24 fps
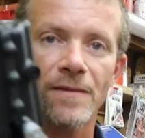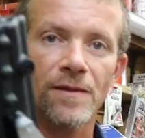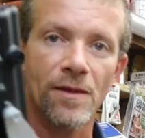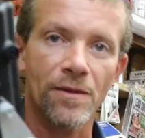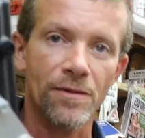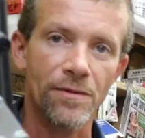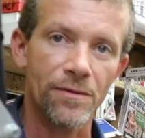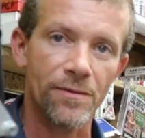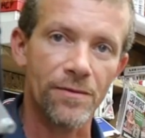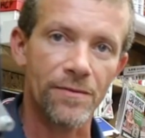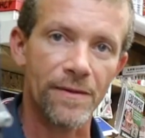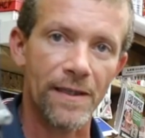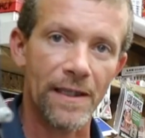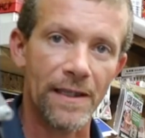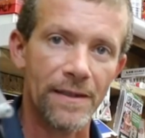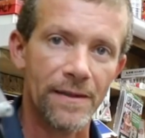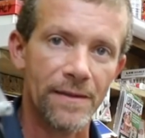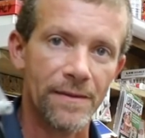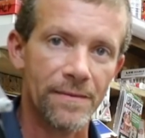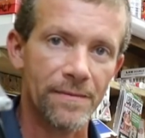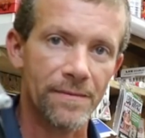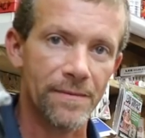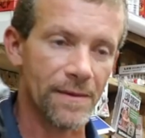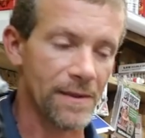So you've got
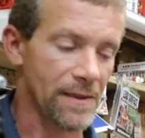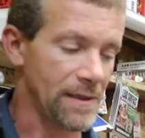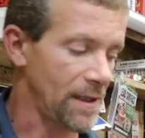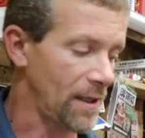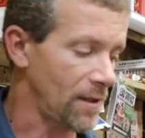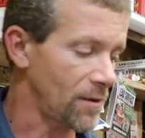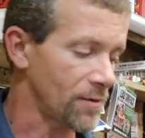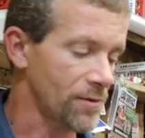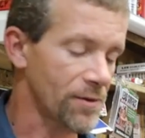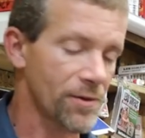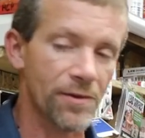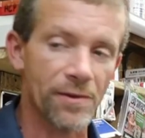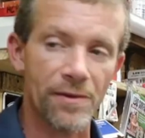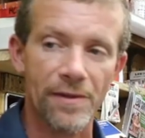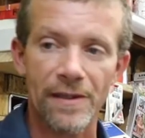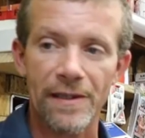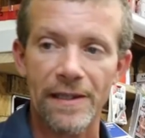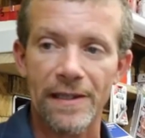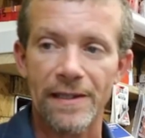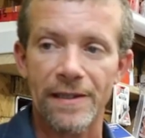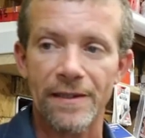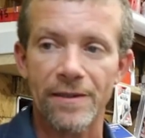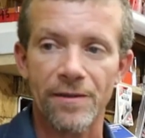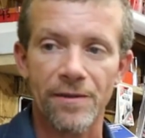the, the
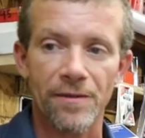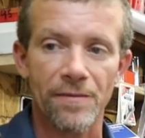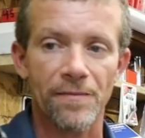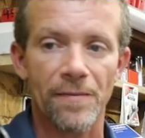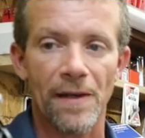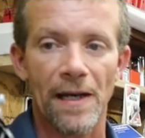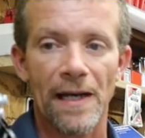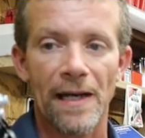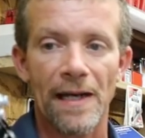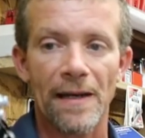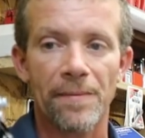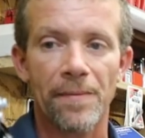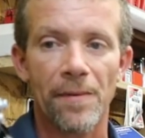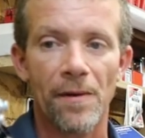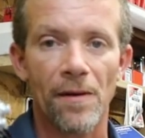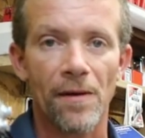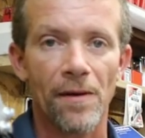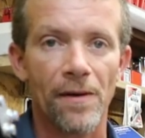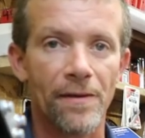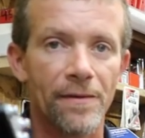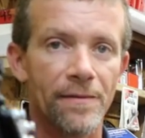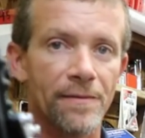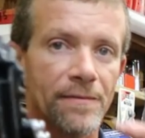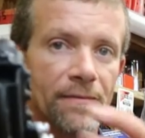holster in. You can buy a
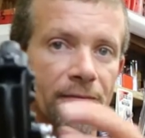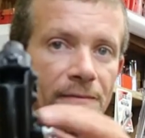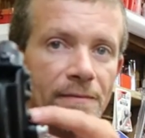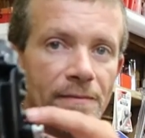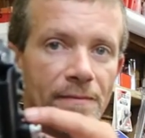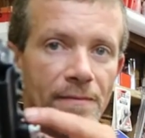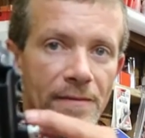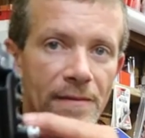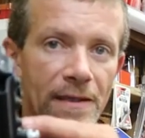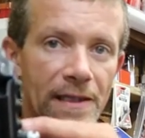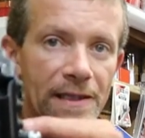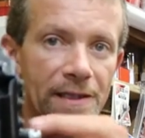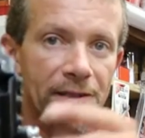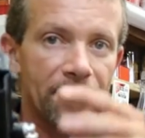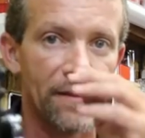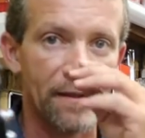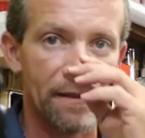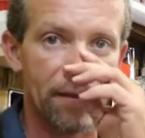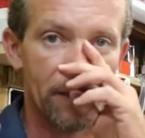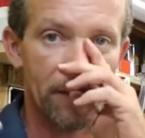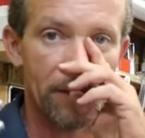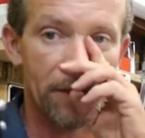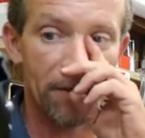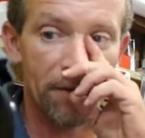part easily to